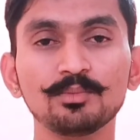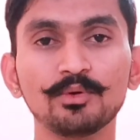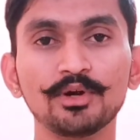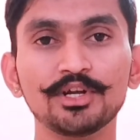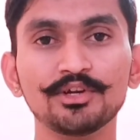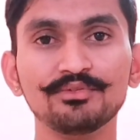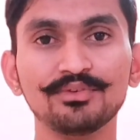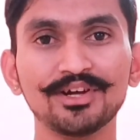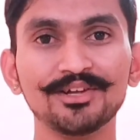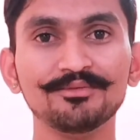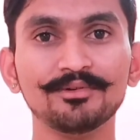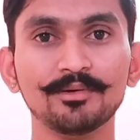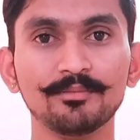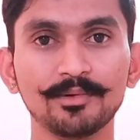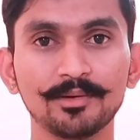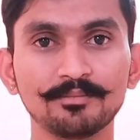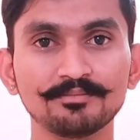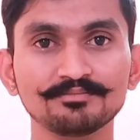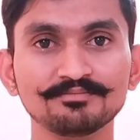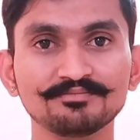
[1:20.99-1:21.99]
0.5
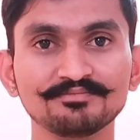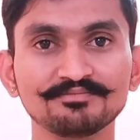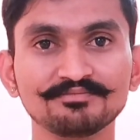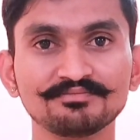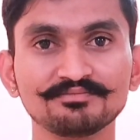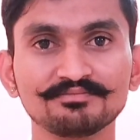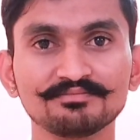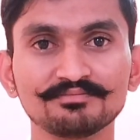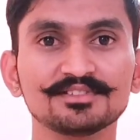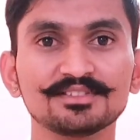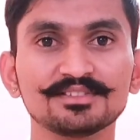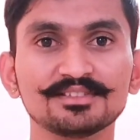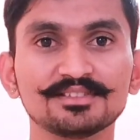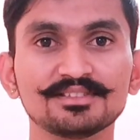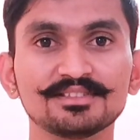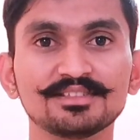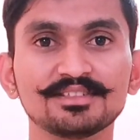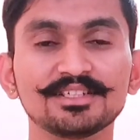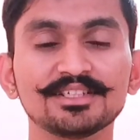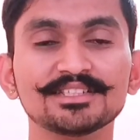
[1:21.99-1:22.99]
mm.
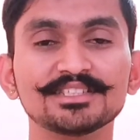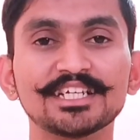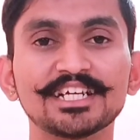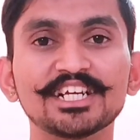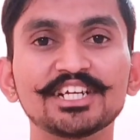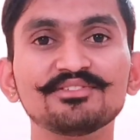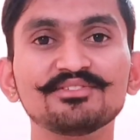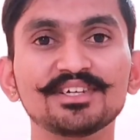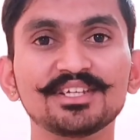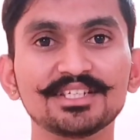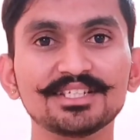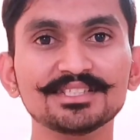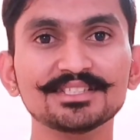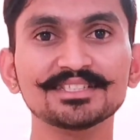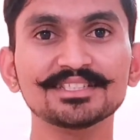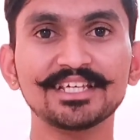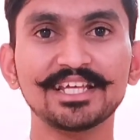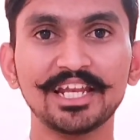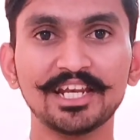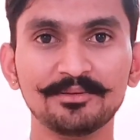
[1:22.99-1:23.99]
Second one is
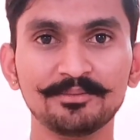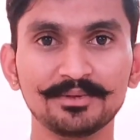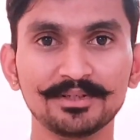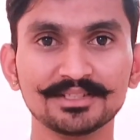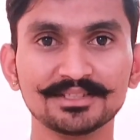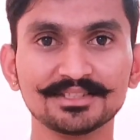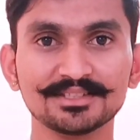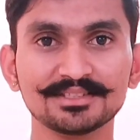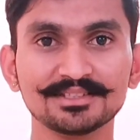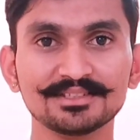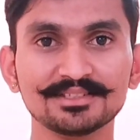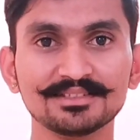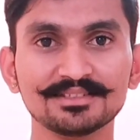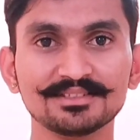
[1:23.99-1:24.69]
calipers.